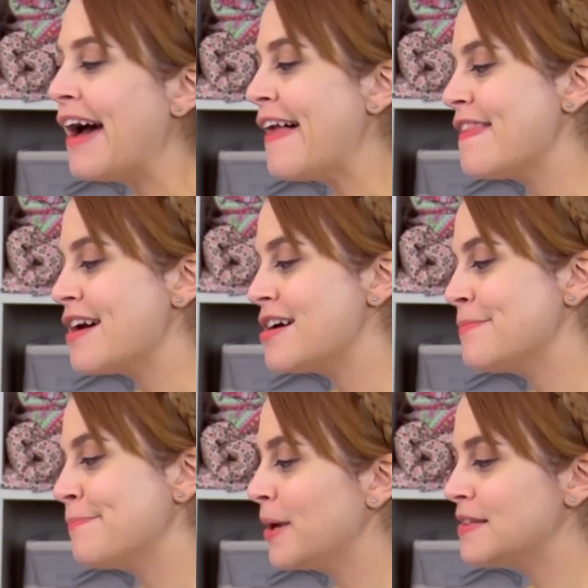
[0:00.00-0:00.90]
and
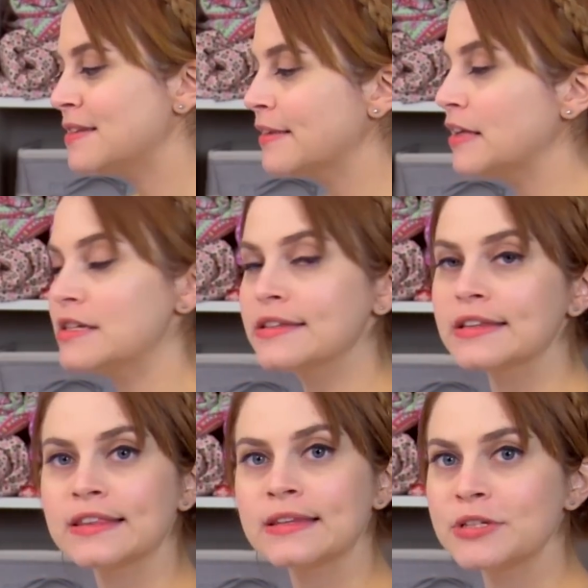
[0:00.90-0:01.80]
then basically
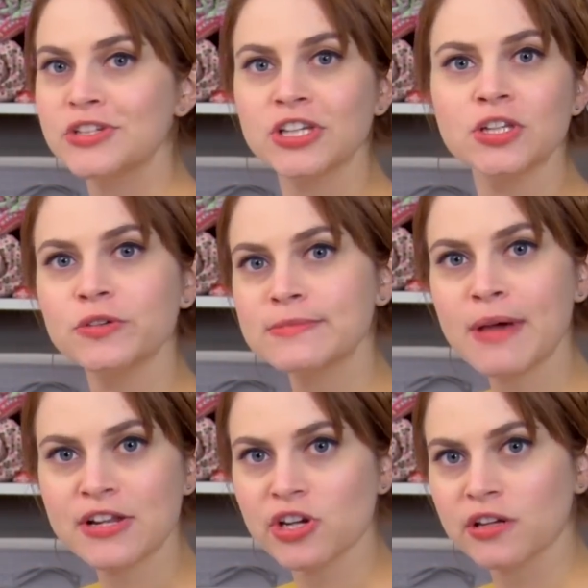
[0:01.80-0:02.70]
just let the machine do its
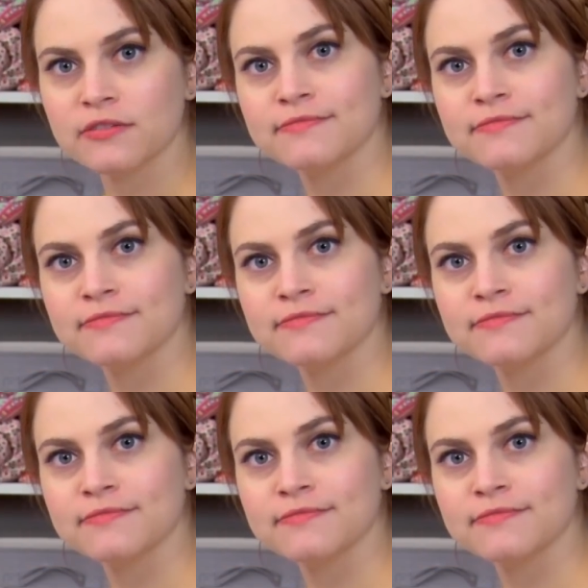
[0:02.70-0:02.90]
magic.